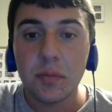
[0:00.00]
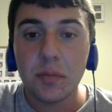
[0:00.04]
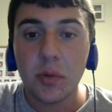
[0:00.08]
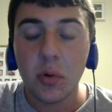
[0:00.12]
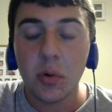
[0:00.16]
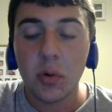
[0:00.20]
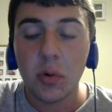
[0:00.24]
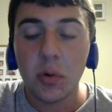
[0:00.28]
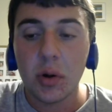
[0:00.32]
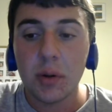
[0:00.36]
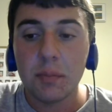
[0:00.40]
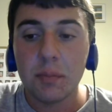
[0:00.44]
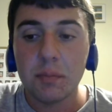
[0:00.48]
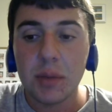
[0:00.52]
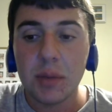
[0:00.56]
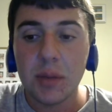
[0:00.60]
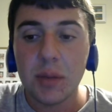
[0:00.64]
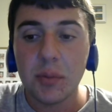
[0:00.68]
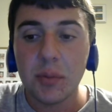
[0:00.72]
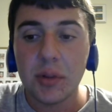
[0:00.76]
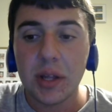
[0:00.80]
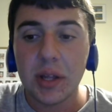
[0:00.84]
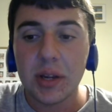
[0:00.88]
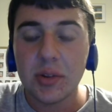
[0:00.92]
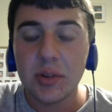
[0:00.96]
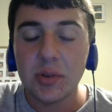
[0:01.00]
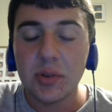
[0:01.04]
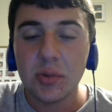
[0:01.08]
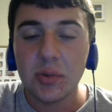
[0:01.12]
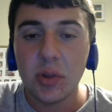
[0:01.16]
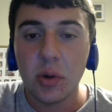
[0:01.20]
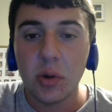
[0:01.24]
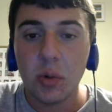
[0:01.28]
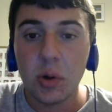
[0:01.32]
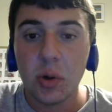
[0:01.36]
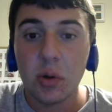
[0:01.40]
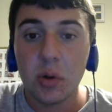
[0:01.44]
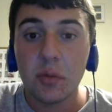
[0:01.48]
or people that I do
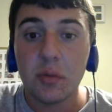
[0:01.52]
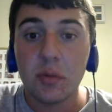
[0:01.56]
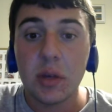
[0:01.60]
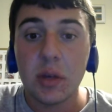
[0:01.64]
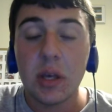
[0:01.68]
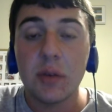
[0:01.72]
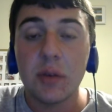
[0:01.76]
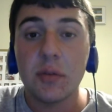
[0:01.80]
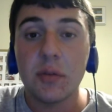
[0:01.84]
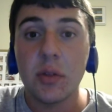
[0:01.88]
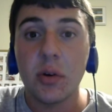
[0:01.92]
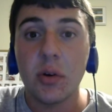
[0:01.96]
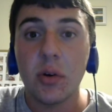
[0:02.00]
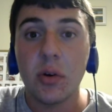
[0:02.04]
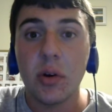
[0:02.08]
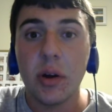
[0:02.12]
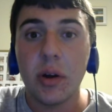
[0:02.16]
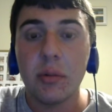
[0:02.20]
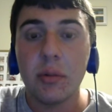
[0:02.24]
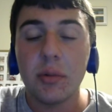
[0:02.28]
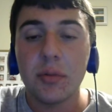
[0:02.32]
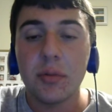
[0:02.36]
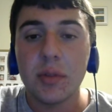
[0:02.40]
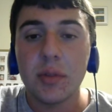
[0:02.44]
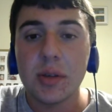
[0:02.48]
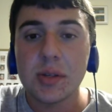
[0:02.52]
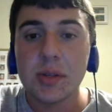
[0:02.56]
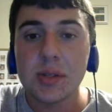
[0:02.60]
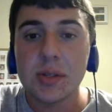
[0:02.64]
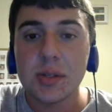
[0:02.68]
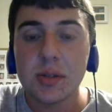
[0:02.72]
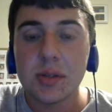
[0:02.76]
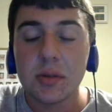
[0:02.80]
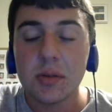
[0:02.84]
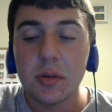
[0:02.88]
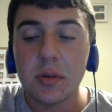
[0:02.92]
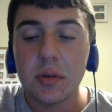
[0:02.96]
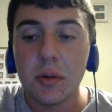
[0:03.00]
know of, if they're all right with
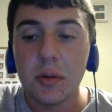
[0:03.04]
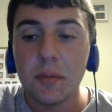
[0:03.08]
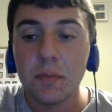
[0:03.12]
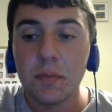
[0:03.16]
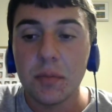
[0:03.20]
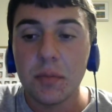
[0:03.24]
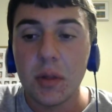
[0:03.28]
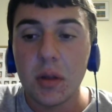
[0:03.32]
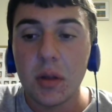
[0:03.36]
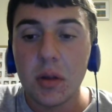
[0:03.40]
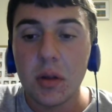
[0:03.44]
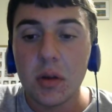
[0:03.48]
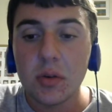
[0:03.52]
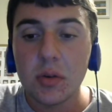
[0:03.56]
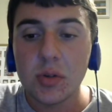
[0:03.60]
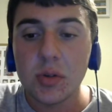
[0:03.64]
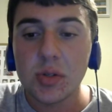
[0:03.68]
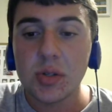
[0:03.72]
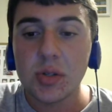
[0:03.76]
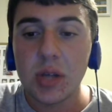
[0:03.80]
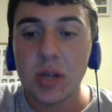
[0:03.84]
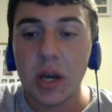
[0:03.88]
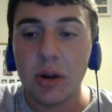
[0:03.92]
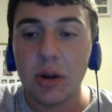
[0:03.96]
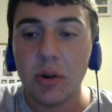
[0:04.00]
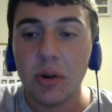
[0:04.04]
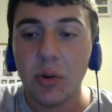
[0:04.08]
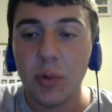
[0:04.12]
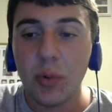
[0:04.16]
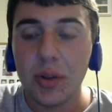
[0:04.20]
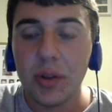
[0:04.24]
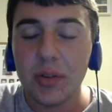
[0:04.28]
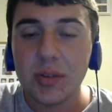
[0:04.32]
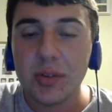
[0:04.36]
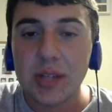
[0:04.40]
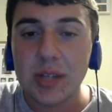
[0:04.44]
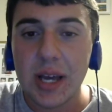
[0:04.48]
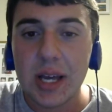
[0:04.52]
this. Just, I don't know
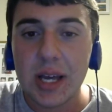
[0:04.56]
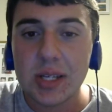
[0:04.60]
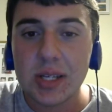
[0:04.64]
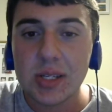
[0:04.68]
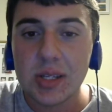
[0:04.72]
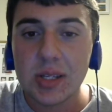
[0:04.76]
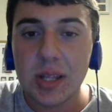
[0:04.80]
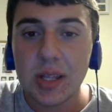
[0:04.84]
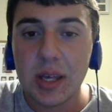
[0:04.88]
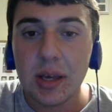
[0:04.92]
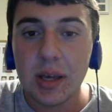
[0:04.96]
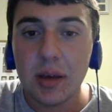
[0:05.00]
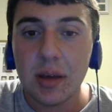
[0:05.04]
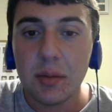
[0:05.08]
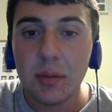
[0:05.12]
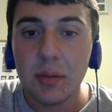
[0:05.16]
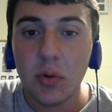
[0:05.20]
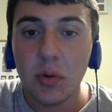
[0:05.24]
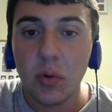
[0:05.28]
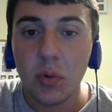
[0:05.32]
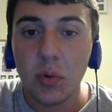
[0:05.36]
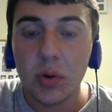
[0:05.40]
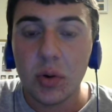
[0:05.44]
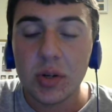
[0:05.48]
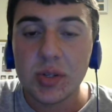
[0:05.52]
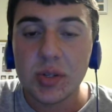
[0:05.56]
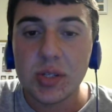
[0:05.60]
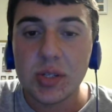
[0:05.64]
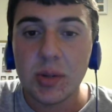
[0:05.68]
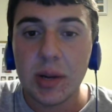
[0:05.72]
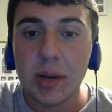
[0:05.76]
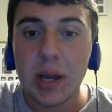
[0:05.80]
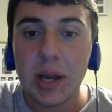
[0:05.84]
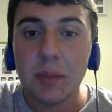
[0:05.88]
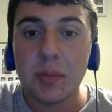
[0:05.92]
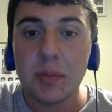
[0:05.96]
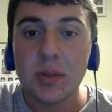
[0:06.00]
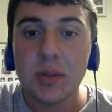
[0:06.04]
whether to ask them or to see
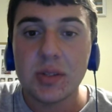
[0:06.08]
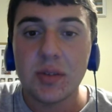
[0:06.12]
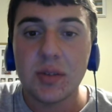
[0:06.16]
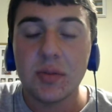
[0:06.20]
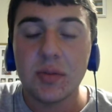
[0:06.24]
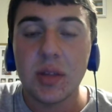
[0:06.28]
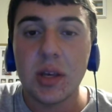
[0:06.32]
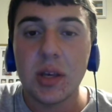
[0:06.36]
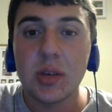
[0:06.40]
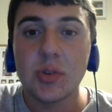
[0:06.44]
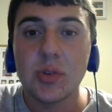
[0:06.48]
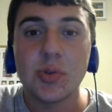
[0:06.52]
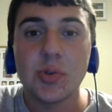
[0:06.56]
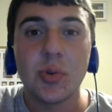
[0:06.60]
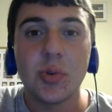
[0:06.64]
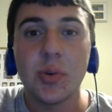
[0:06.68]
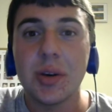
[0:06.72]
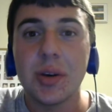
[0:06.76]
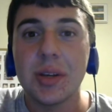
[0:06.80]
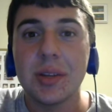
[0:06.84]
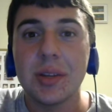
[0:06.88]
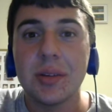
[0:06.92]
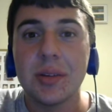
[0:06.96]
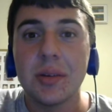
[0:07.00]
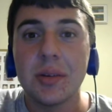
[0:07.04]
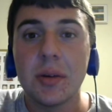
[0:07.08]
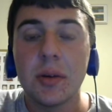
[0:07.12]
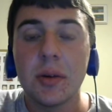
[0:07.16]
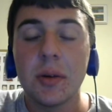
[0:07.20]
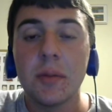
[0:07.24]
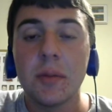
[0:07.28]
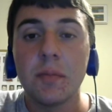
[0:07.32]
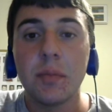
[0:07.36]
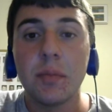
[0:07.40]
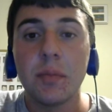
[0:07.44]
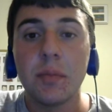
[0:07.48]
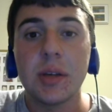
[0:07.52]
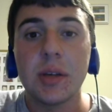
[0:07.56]
what happens if they join,
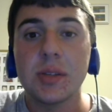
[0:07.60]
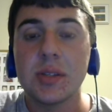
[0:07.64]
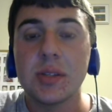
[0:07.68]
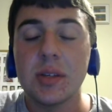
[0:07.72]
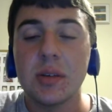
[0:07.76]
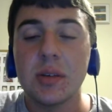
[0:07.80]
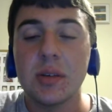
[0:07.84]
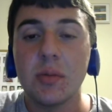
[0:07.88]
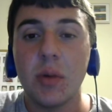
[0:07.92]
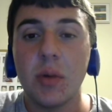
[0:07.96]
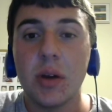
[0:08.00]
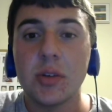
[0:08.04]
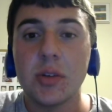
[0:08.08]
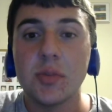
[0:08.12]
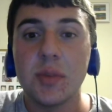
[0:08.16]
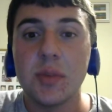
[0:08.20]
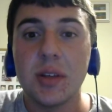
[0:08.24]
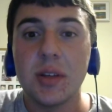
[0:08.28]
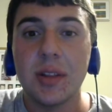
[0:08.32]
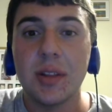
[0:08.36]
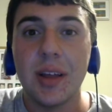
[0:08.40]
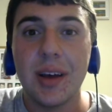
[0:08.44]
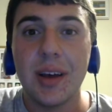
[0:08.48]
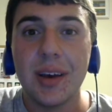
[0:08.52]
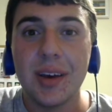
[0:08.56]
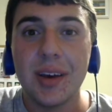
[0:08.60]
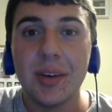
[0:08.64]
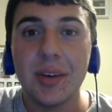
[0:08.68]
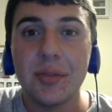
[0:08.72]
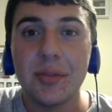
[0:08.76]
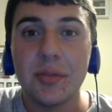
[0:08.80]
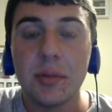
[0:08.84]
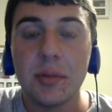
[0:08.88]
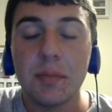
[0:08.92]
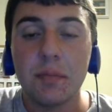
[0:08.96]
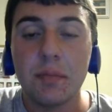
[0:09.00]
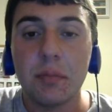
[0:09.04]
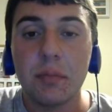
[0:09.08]
like watch me
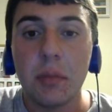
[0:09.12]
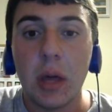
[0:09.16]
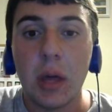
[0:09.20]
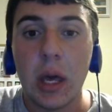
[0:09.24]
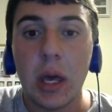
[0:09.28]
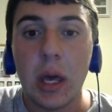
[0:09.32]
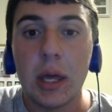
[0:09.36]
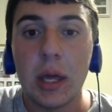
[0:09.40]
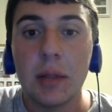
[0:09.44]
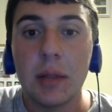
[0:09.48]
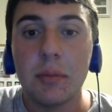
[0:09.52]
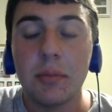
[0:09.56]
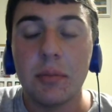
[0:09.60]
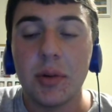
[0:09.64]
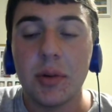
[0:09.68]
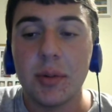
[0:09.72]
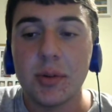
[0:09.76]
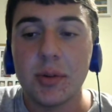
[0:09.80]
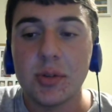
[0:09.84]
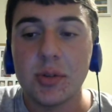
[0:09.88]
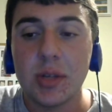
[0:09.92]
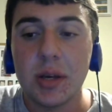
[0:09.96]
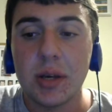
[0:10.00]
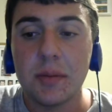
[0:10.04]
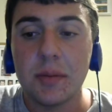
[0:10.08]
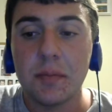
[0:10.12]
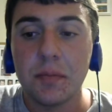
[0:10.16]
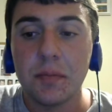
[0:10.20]
live and pretty much that.